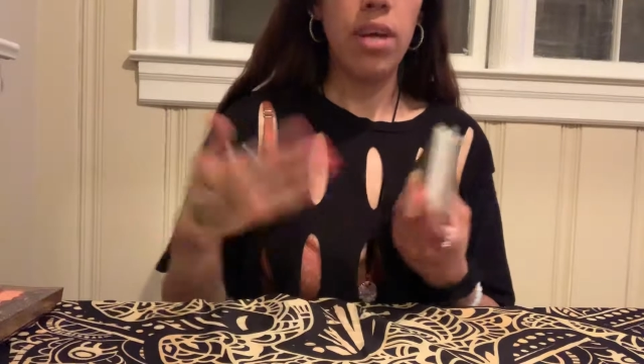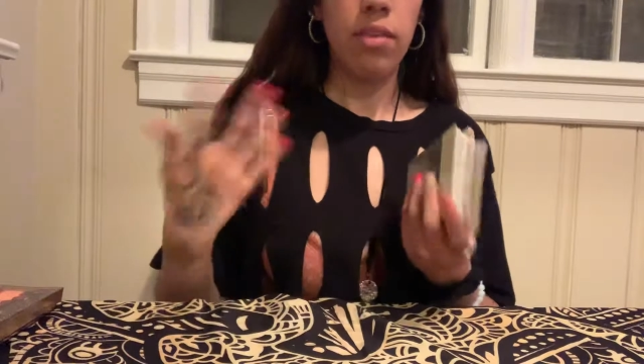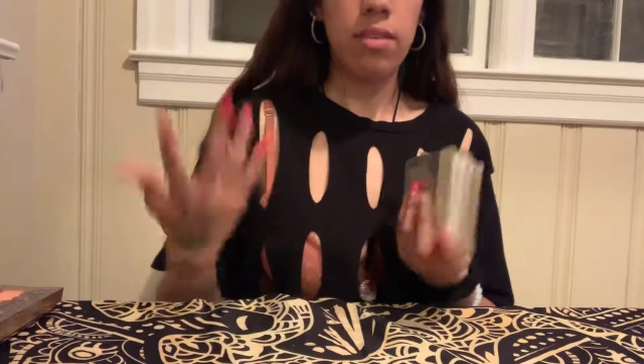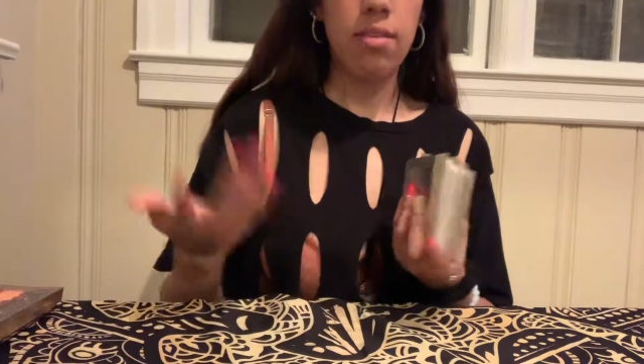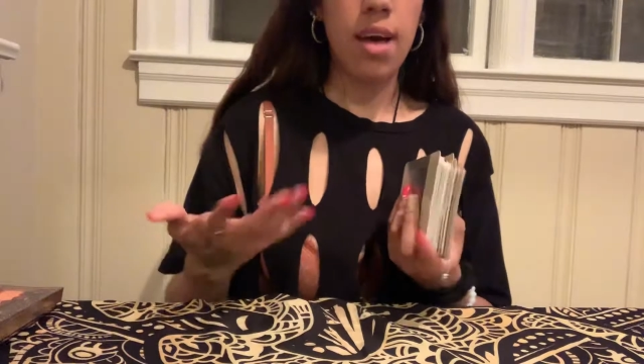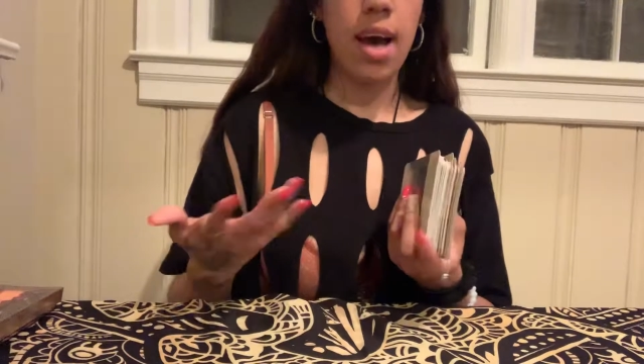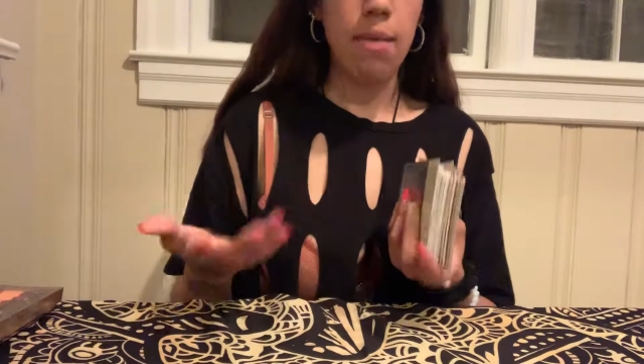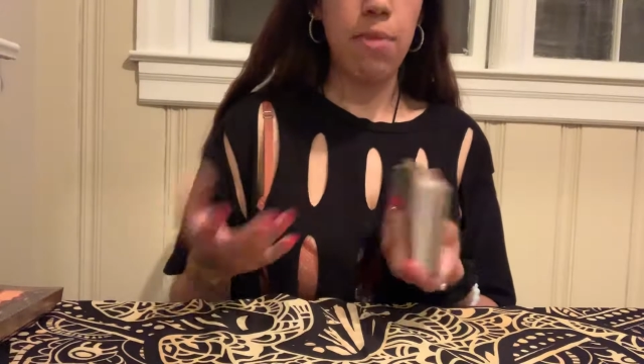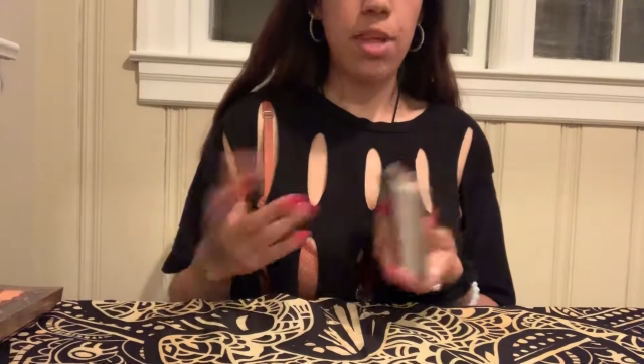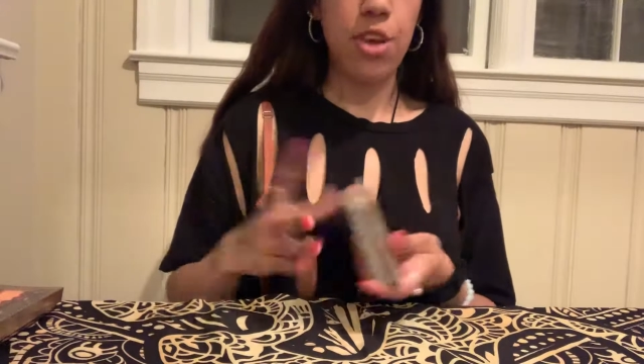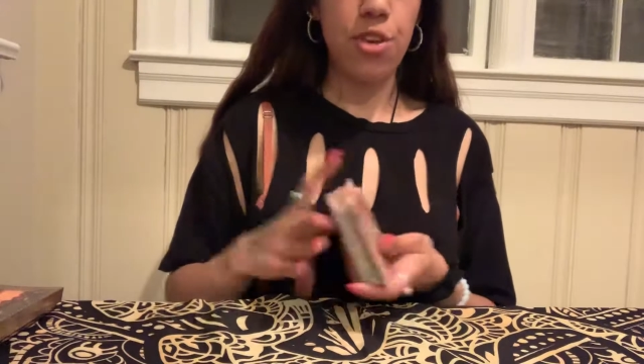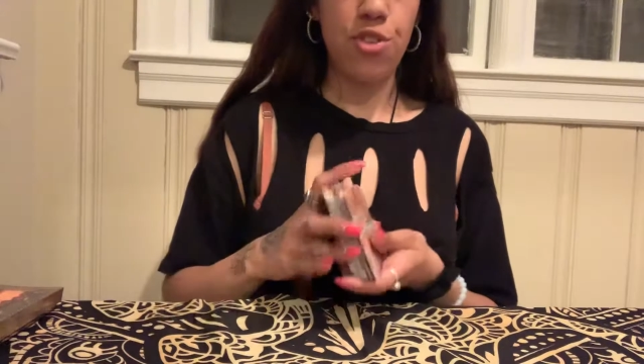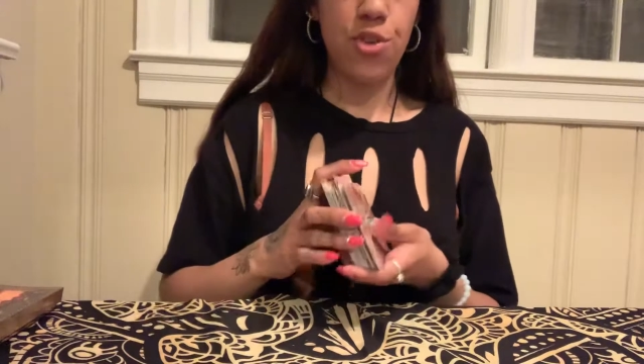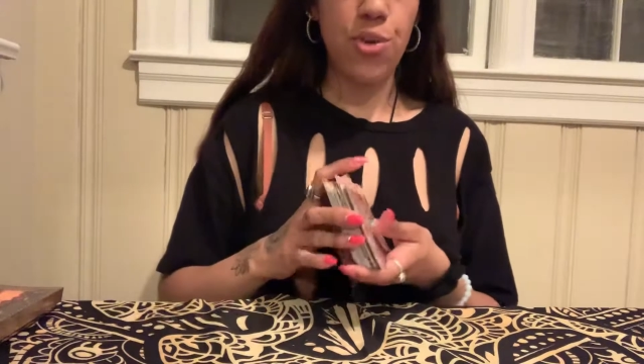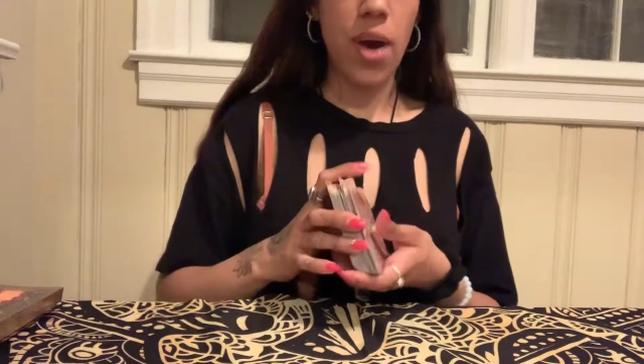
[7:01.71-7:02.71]
the time that
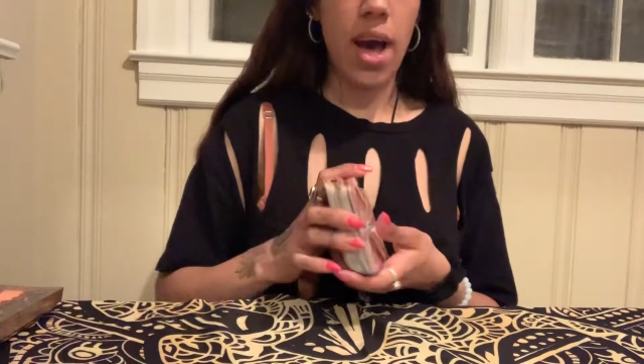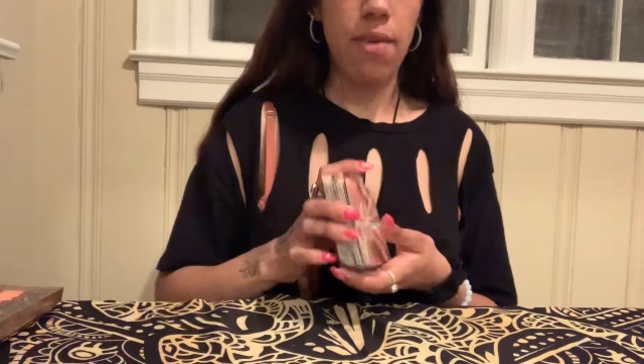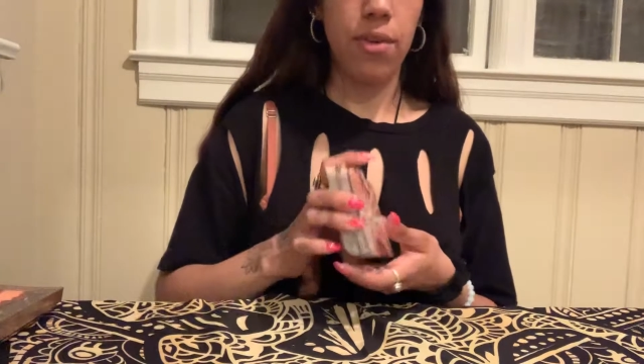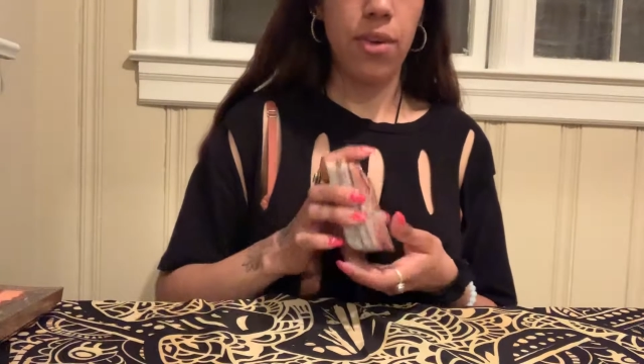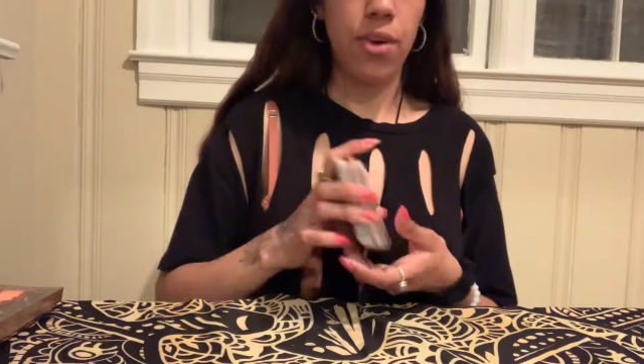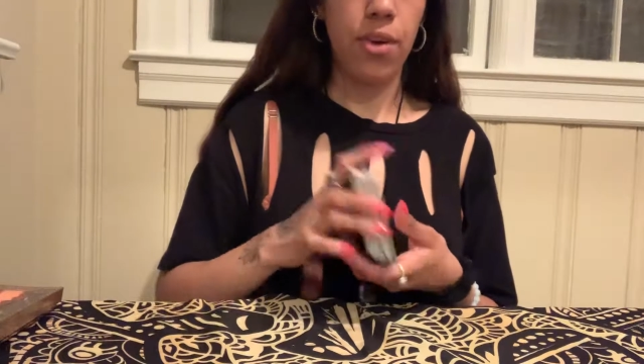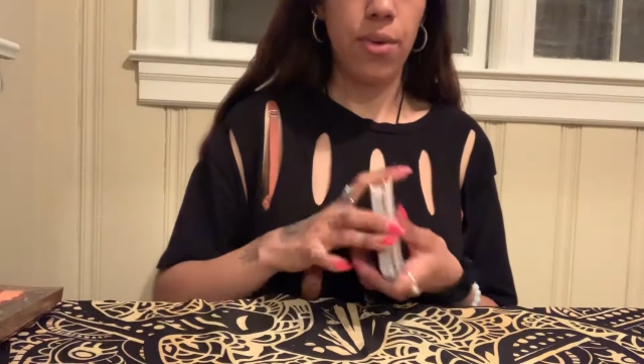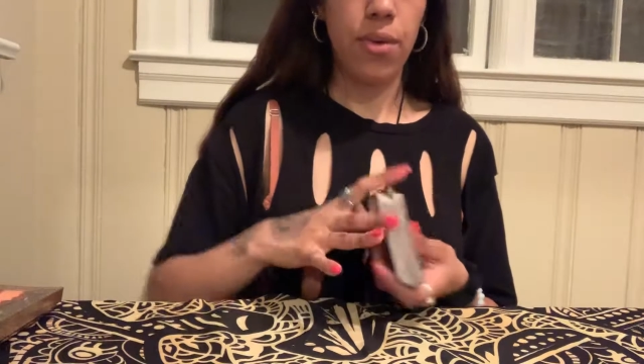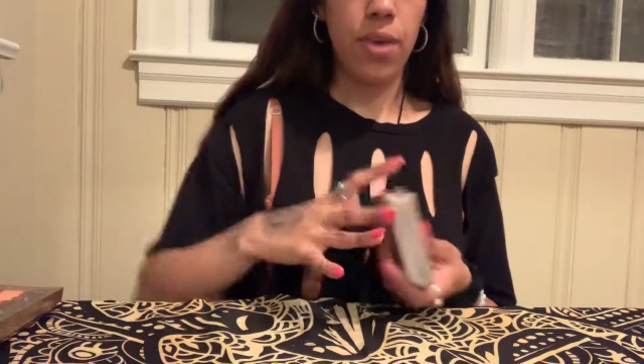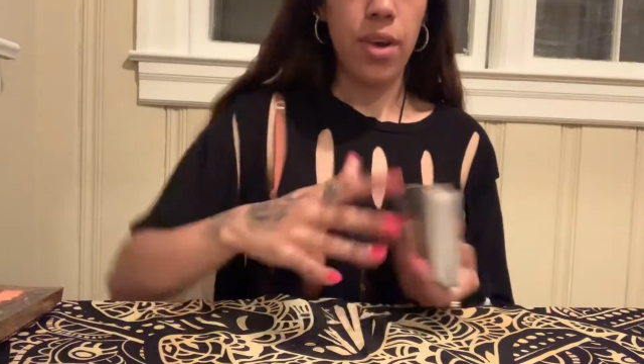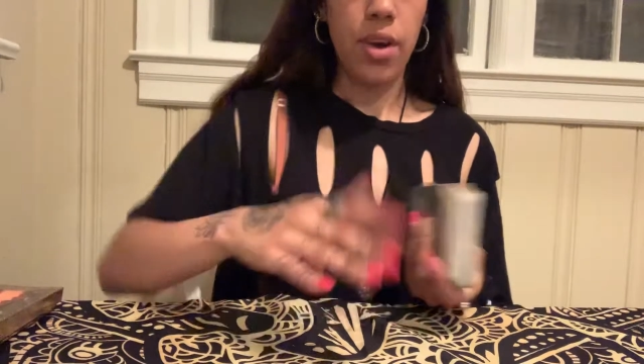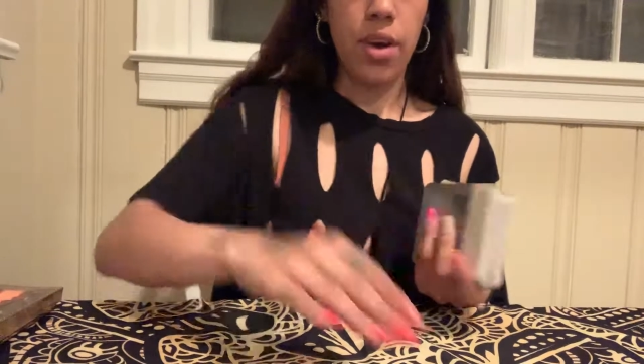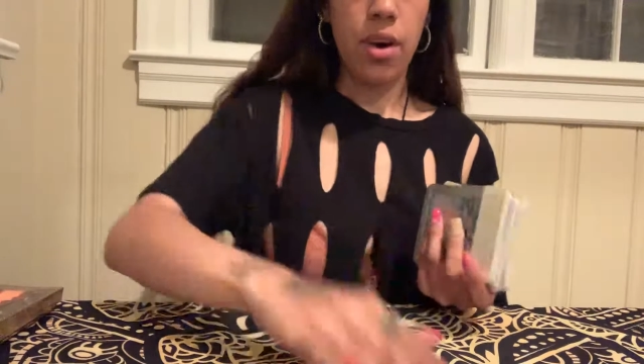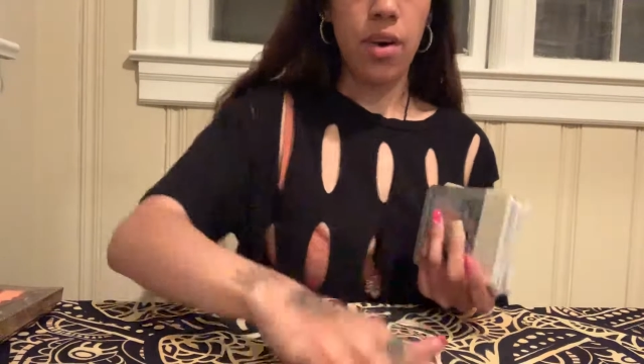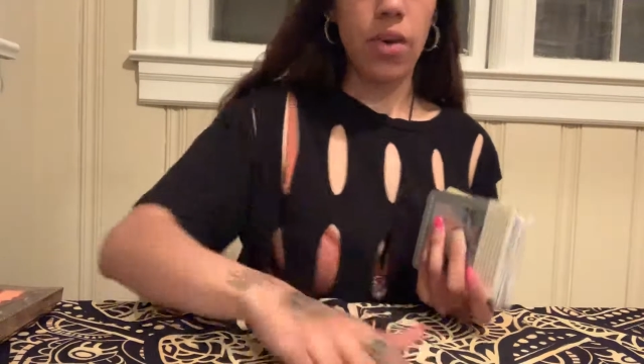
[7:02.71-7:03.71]
you do have alone,
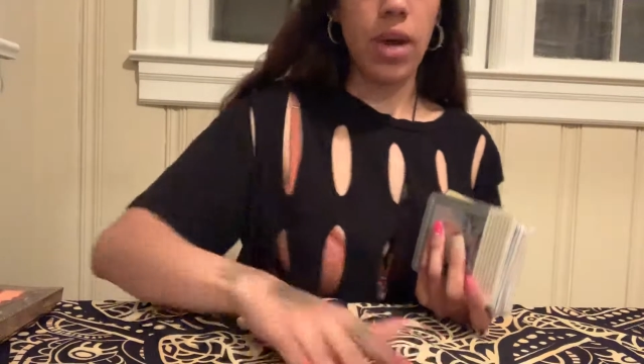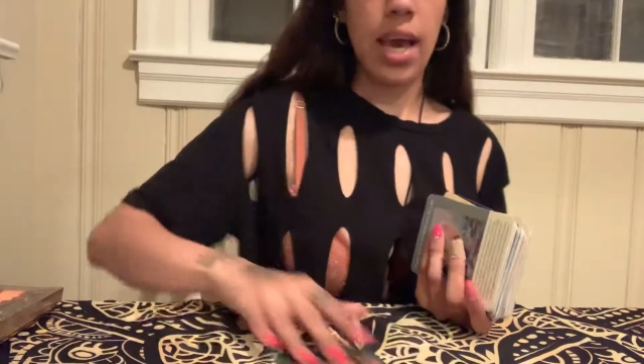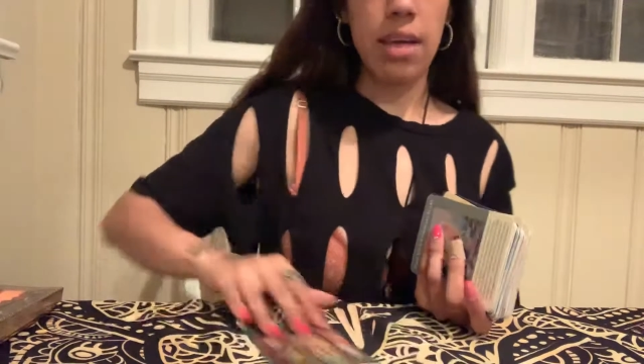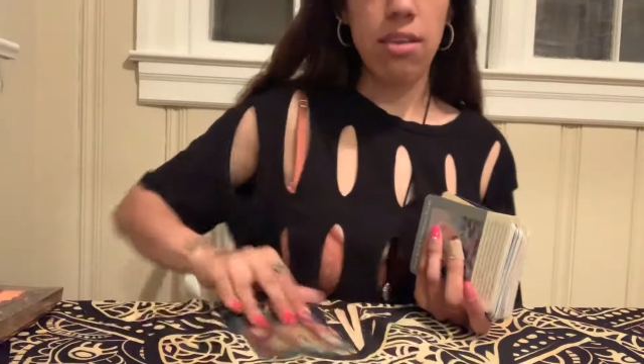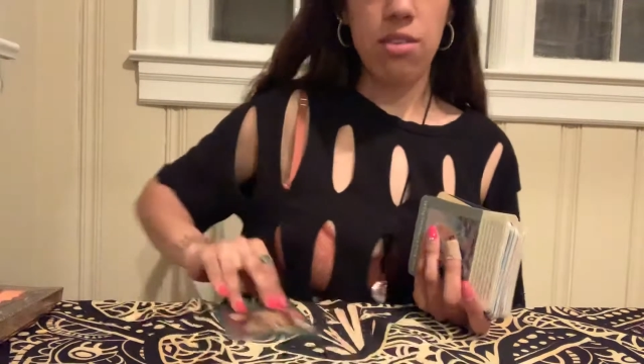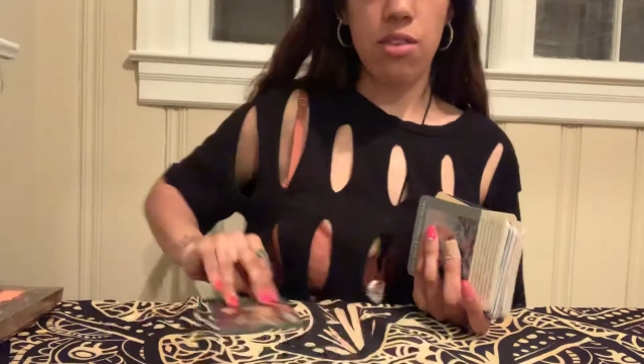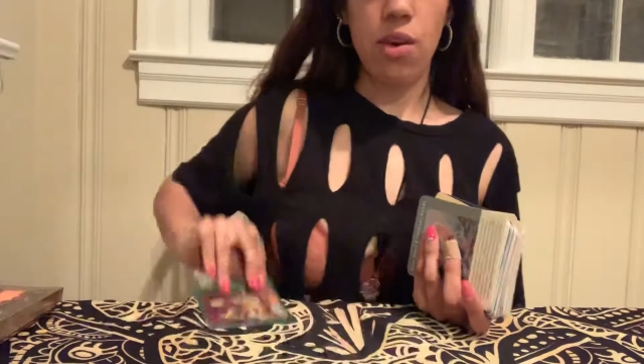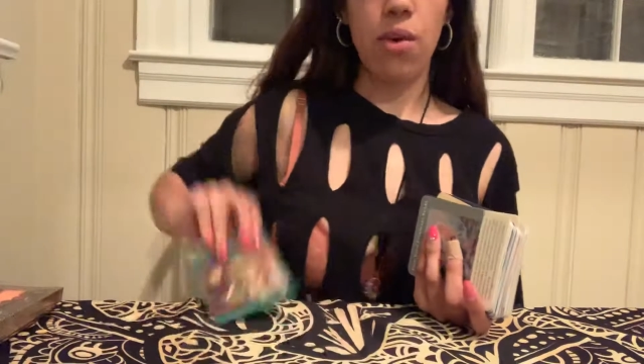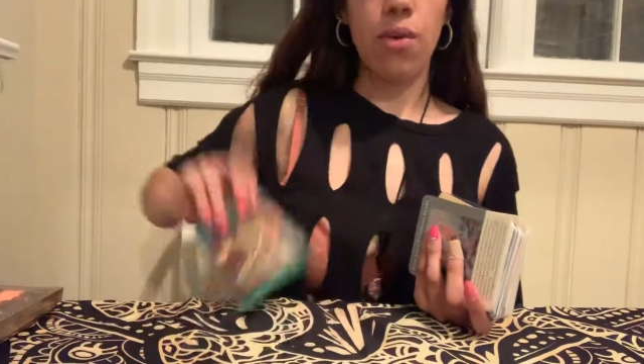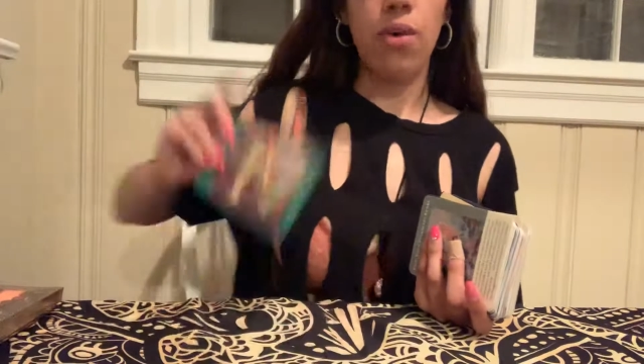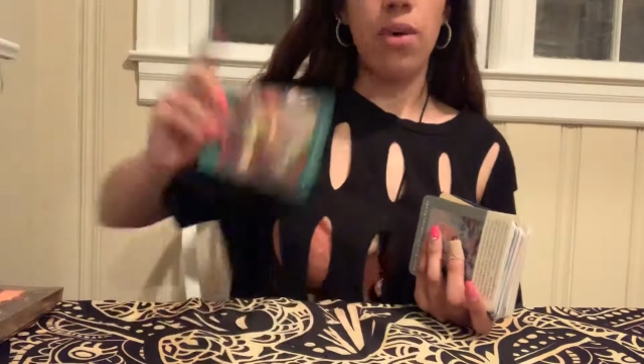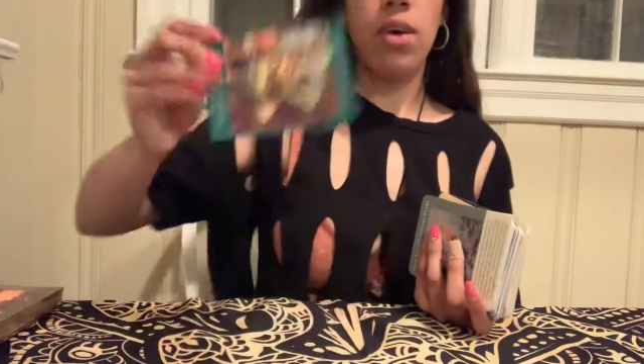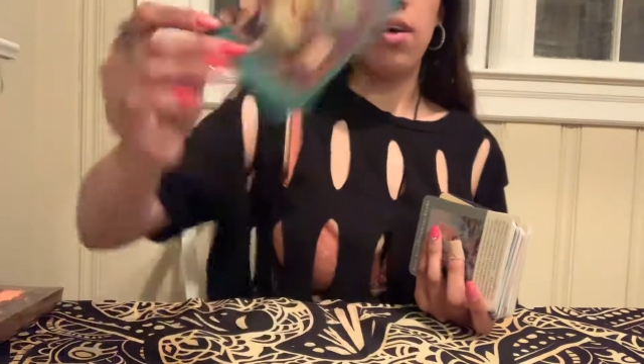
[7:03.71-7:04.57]
okay? So